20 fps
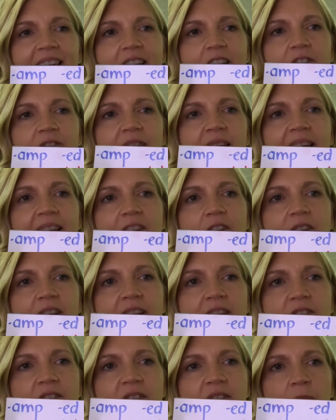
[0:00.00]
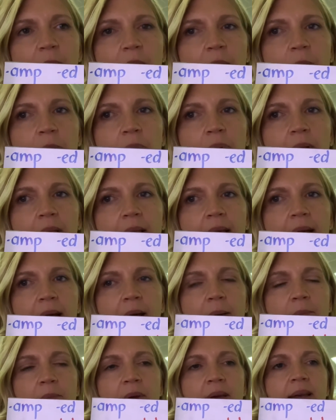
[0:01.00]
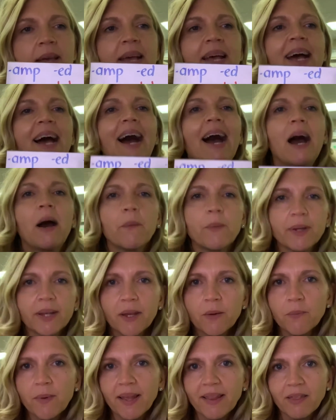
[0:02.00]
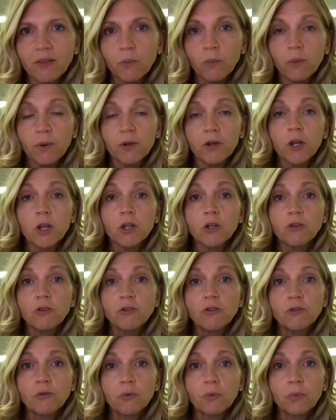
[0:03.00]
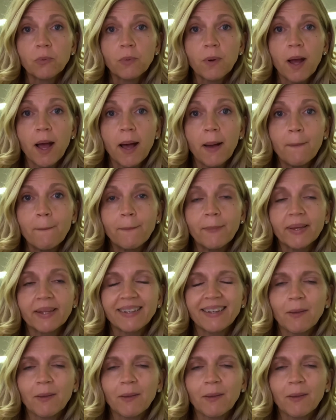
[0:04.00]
Now, if I know how to spell plum, how would I write the word drum?